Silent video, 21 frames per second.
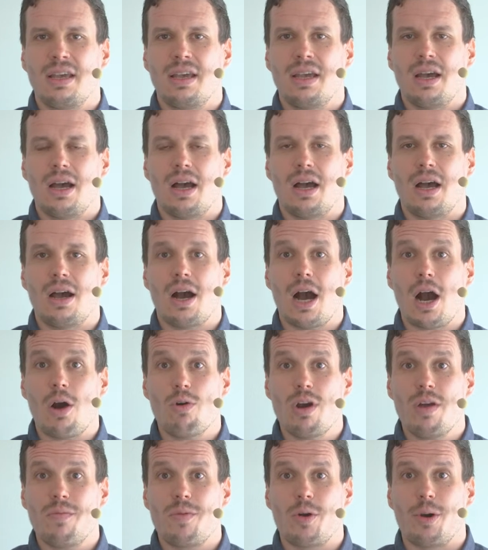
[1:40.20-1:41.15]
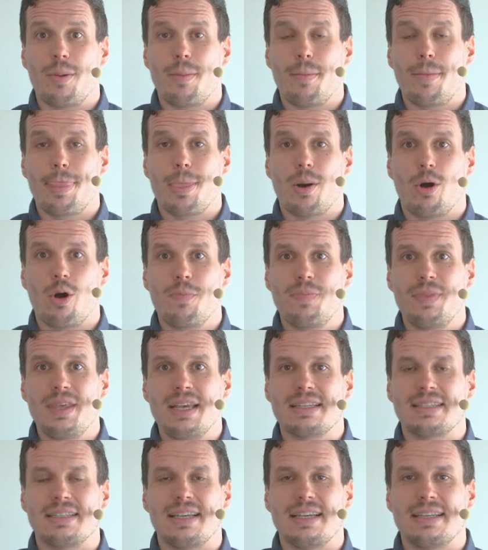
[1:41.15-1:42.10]
Uh, however,
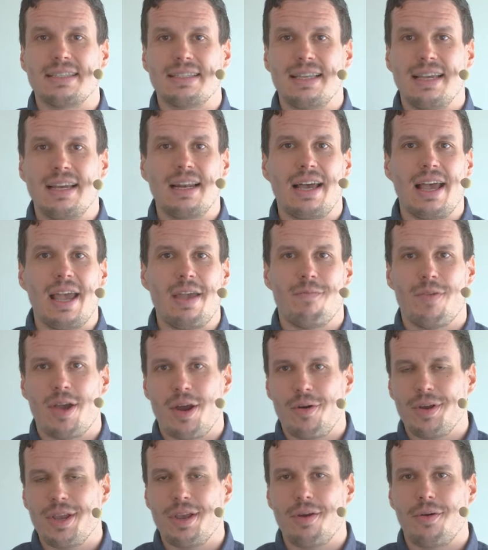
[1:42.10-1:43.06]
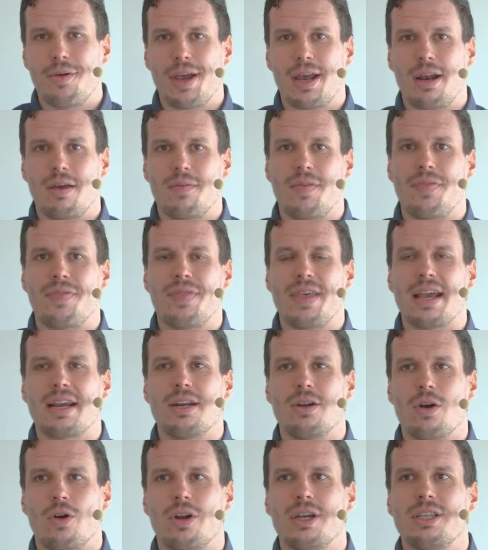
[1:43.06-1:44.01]
optics is still a very relevant
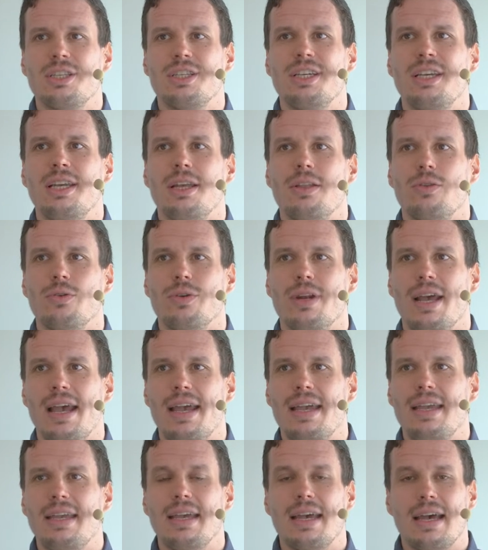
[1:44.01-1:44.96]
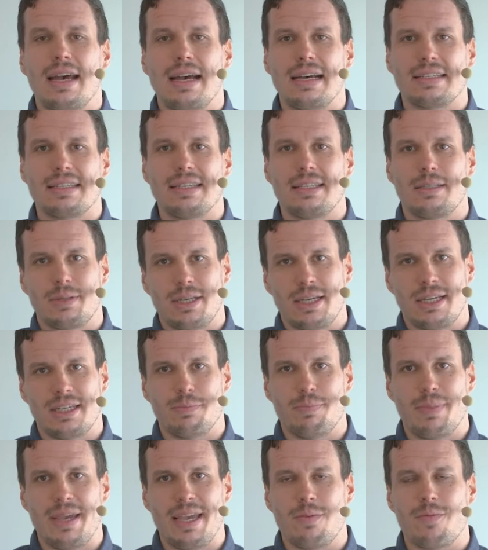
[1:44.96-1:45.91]
technology today as it is
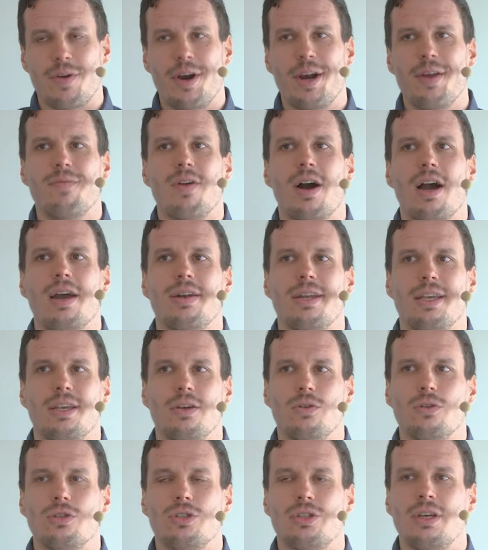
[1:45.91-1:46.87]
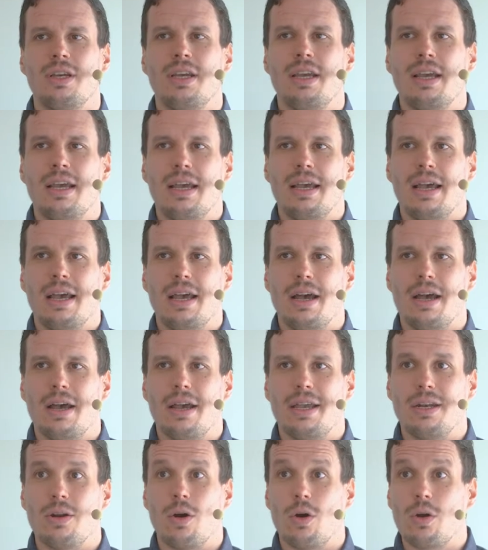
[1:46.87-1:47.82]
being very widely used uh,
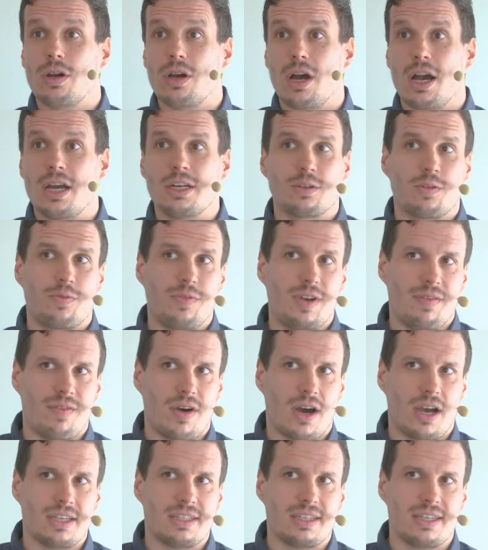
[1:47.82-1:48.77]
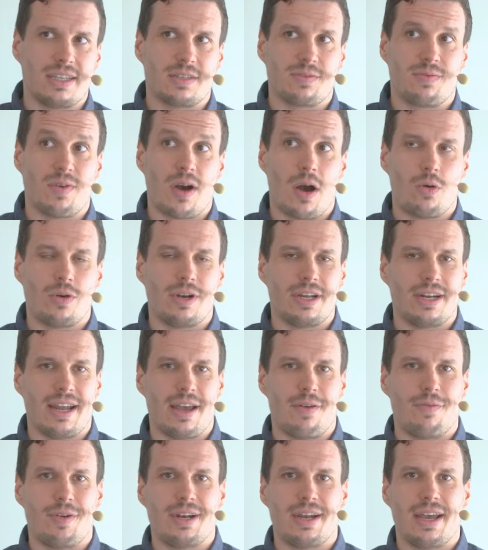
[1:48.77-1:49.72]
in all kinds of devices found in
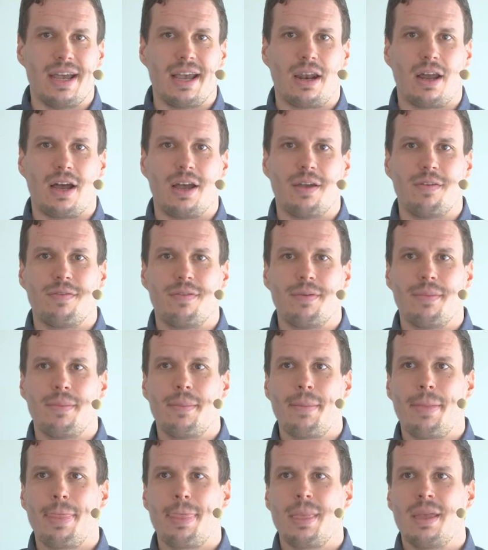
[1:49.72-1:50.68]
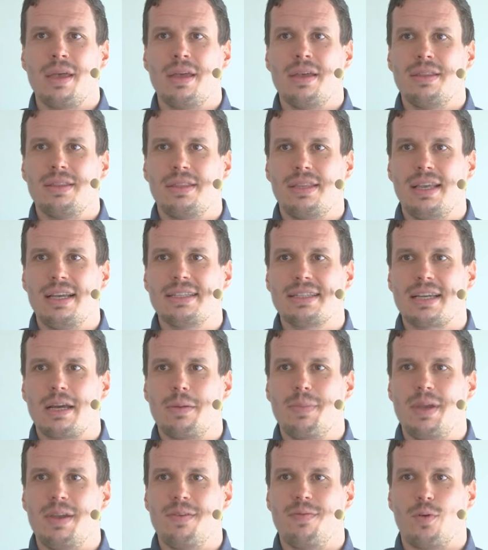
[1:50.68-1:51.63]
everyday life. These can
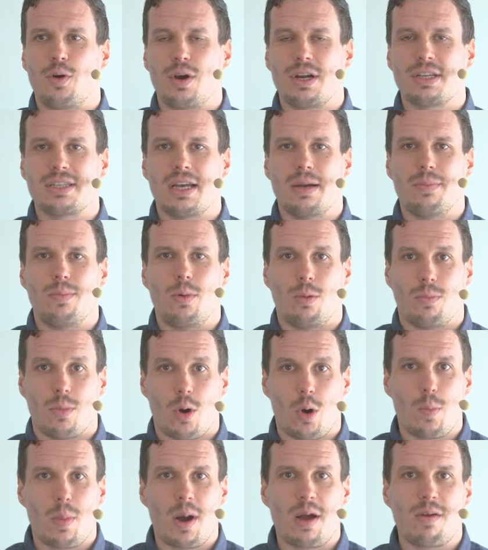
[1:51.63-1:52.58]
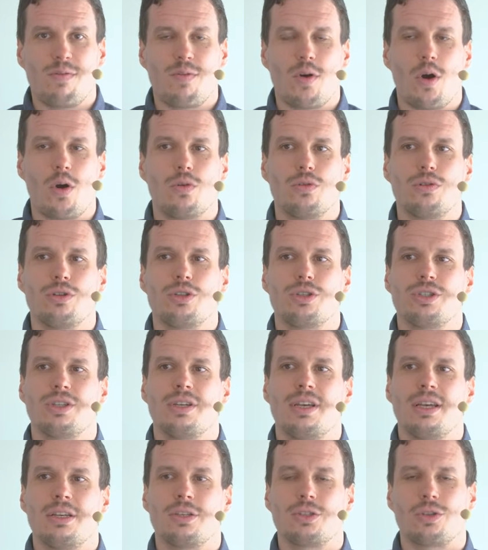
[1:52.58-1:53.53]
be, for example, mobile phones,
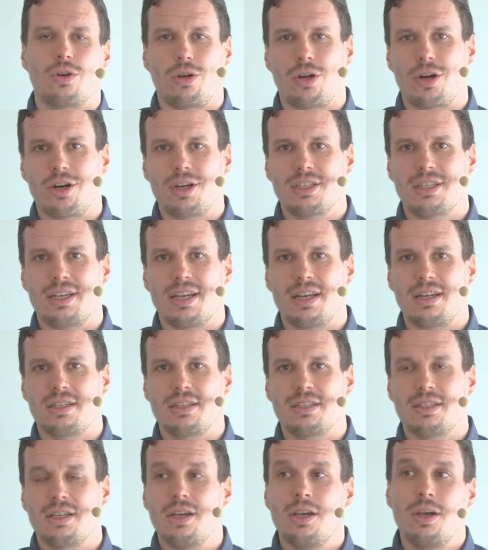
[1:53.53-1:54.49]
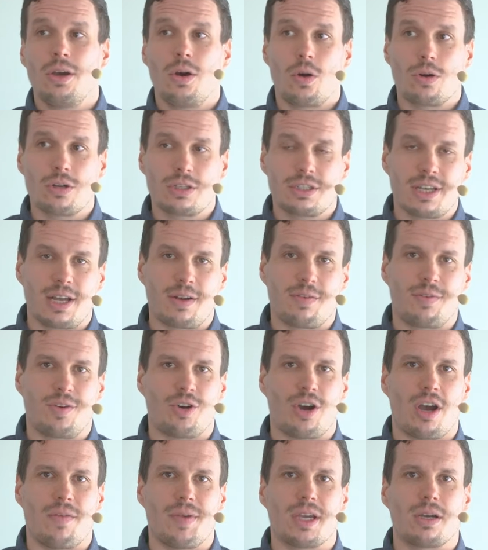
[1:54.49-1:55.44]
solar cells, or
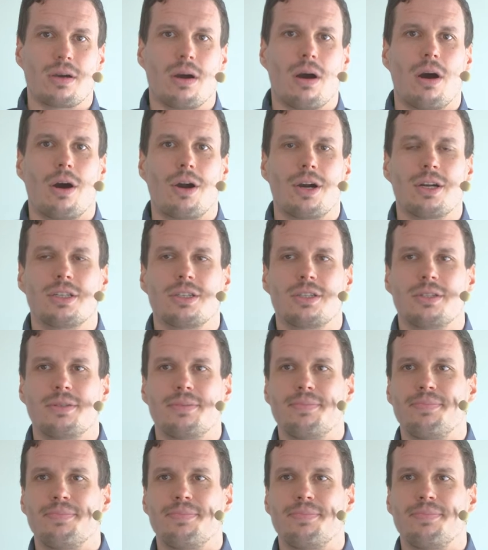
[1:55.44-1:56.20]
self-driving cars.